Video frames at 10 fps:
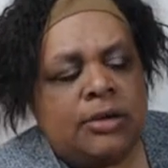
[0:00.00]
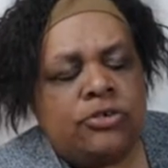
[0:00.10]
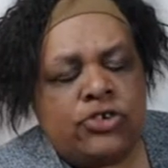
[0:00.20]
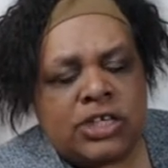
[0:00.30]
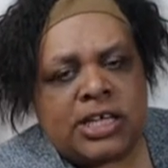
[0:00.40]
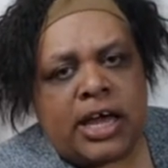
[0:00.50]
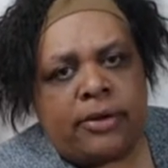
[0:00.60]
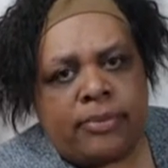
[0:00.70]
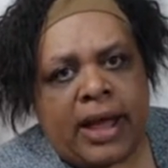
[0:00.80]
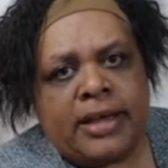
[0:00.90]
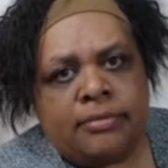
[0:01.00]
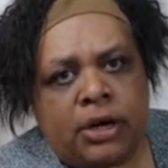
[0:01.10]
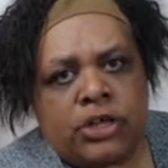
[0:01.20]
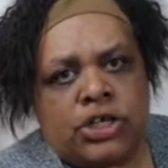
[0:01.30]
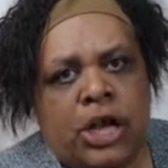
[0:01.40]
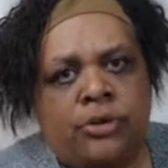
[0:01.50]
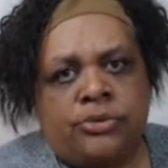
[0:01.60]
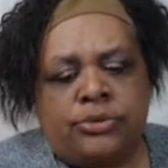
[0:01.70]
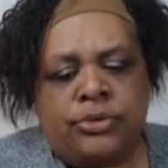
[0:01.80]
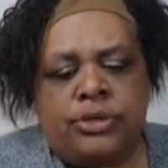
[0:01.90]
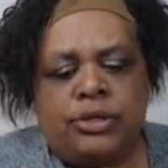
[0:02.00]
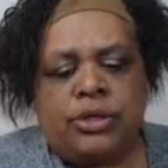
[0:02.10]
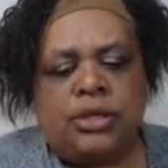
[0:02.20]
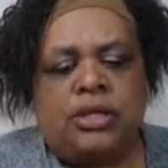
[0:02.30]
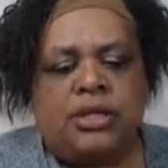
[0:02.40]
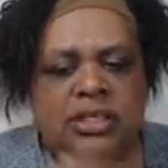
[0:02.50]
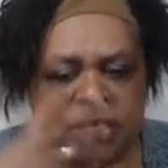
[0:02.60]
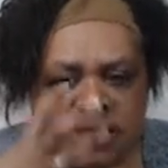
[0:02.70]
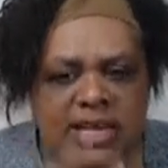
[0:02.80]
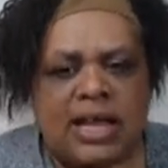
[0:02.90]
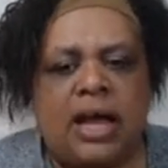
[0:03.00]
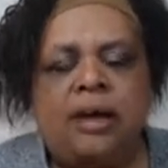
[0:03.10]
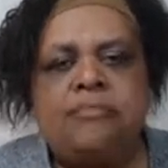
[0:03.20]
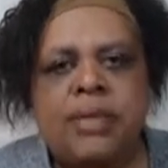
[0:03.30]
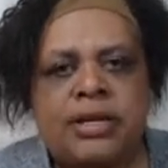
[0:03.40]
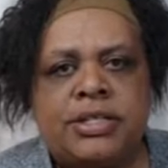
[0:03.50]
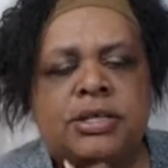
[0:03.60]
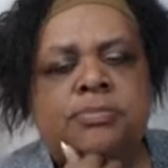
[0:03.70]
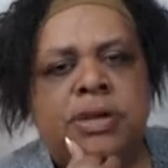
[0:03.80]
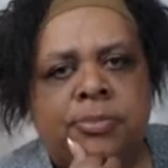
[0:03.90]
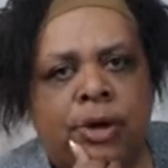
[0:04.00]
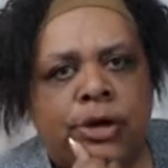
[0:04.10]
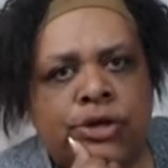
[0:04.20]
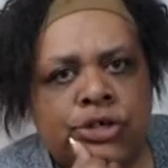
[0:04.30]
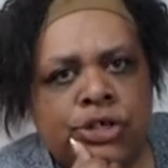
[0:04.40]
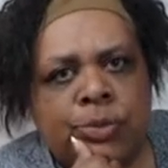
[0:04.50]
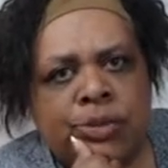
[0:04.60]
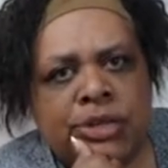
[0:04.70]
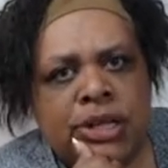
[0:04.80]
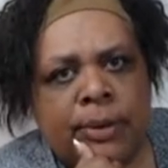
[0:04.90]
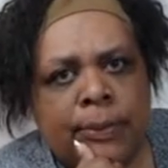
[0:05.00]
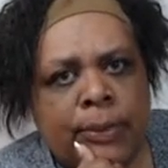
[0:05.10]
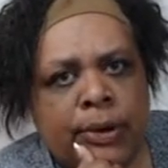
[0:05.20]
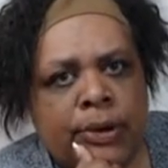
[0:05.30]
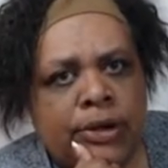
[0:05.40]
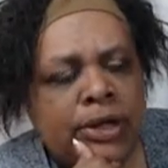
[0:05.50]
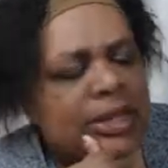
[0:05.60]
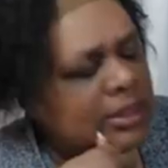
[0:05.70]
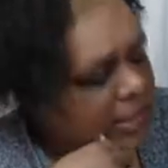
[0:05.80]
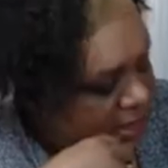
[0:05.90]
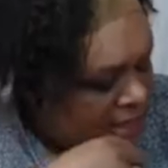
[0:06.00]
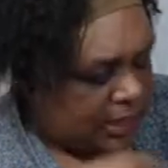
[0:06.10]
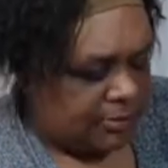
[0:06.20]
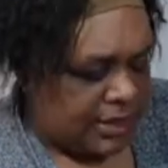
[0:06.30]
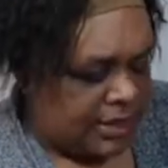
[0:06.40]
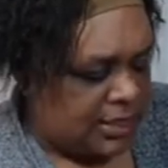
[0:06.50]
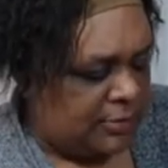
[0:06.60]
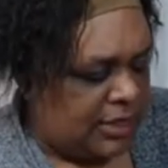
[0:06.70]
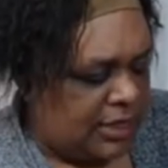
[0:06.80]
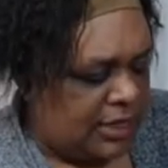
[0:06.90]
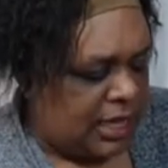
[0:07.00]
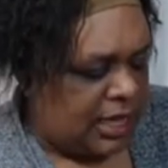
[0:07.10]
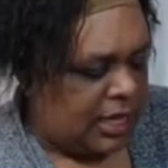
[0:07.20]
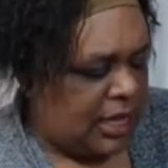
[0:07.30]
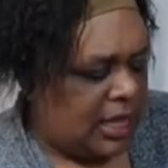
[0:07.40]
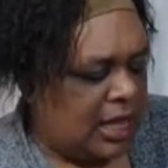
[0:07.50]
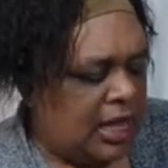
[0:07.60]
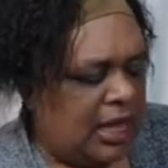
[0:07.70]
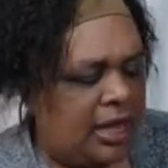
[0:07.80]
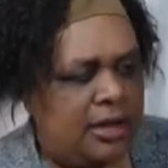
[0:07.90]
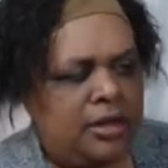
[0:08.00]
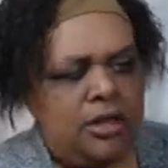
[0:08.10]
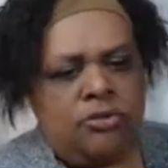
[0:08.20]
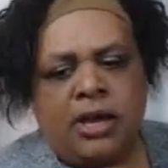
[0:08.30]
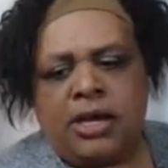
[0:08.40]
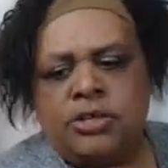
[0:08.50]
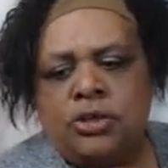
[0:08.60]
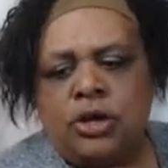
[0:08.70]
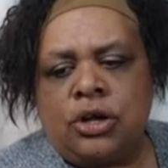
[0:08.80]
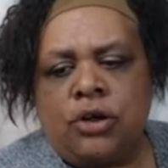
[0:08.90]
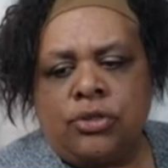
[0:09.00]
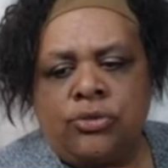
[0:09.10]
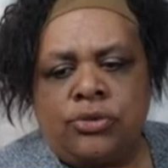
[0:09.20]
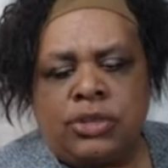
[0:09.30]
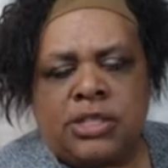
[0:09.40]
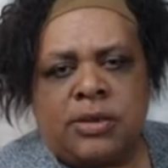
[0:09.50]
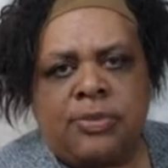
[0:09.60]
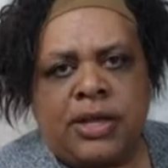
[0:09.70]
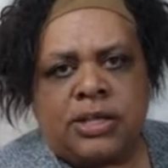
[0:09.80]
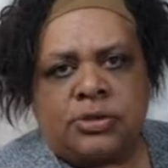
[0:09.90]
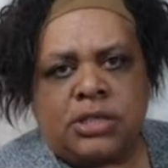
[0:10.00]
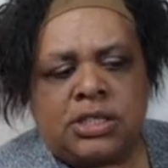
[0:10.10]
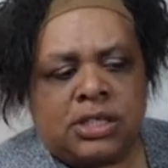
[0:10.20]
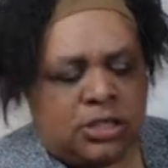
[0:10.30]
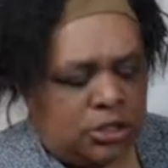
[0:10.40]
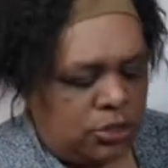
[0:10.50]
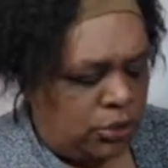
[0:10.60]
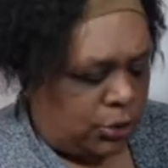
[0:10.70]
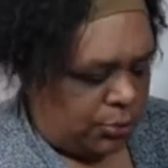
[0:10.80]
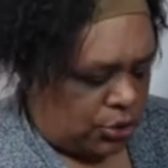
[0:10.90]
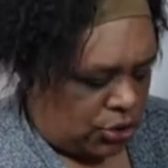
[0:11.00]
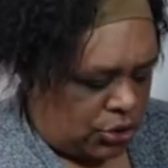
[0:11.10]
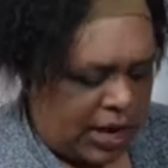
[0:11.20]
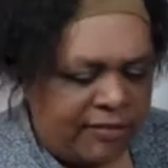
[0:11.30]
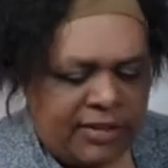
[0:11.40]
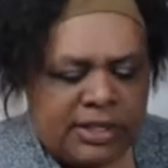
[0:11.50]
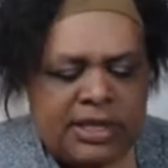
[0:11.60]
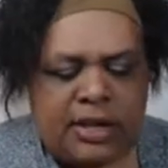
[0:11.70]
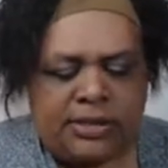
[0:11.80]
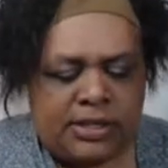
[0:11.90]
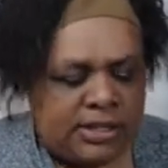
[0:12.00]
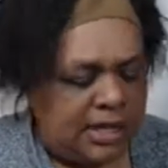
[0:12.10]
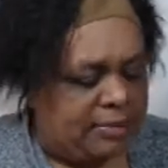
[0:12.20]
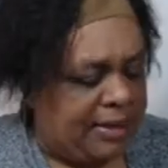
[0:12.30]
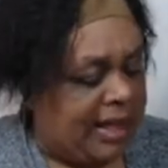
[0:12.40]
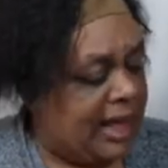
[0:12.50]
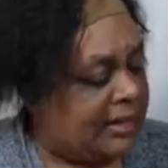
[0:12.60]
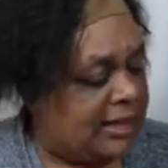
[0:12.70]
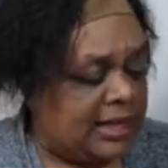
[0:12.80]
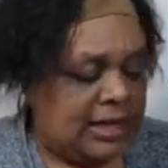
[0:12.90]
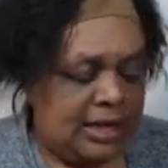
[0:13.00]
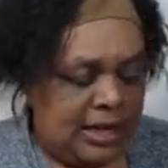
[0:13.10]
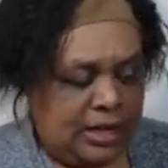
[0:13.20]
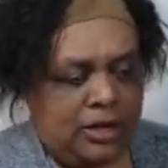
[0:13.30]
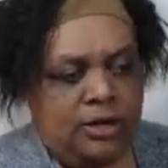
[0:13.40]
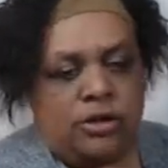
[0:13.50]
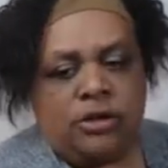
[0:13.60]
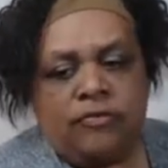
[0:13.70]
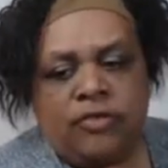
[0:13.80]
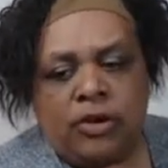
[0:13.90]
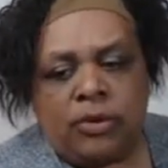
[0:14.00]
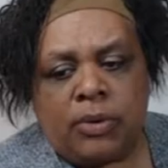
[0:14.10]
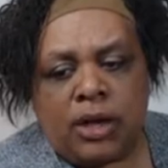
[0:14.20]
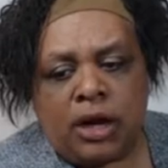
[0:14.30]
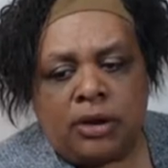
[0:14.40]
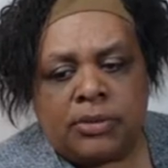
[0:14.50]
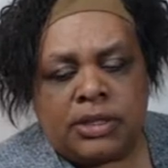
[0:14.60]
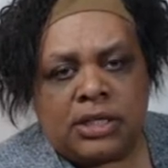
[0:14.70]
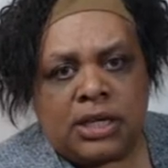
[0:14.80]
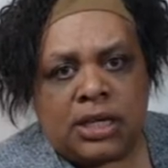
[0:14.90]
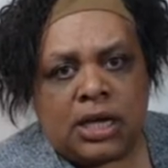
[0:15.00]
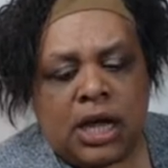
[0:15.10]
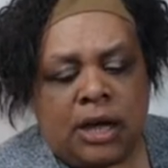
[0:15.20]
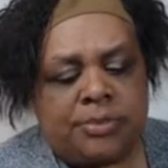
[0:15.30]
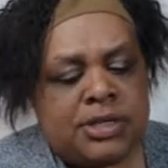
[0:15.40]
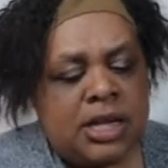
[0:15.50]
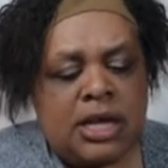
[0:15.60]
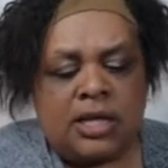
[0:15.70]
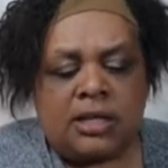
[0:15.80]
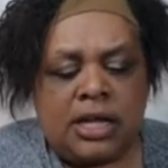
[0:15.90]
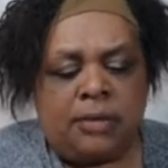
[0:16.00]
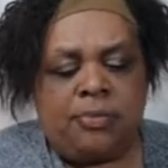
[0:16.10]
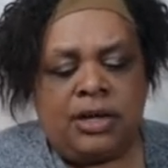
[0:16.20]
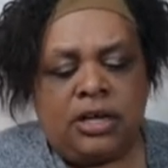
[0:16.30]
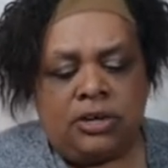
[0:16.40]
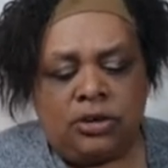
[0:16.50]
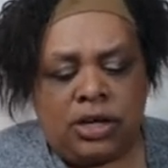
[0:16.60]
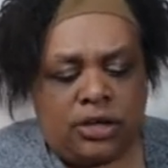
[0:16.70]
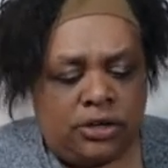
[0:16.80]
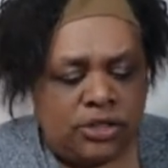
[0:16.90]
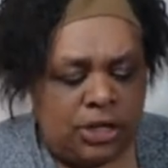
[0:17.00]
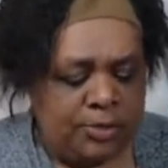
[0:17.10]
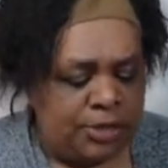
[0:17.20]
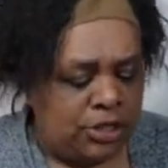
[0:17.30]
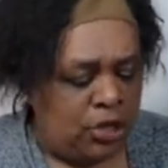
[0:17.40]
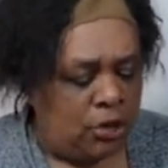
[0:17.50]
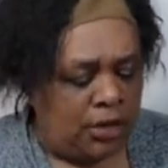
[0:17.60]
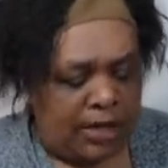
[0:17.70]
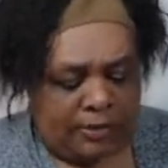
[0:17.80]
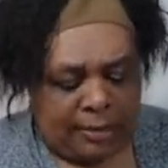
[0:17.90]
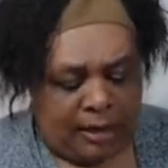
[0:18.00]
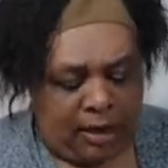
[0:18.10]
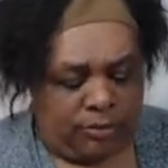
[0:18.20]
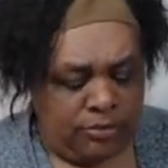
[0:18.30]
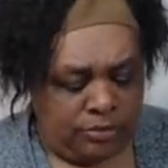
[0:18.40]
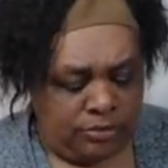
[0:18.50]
You just got to ride March out. This is like a meant to be partnership with the Emperor. This is a meant to be thing. And you guys are going to go through some things with the Six of Swords, but you're traveling down the same path. And here you very well are with the King of Cups. Like, be in your energy, but don't cut them out.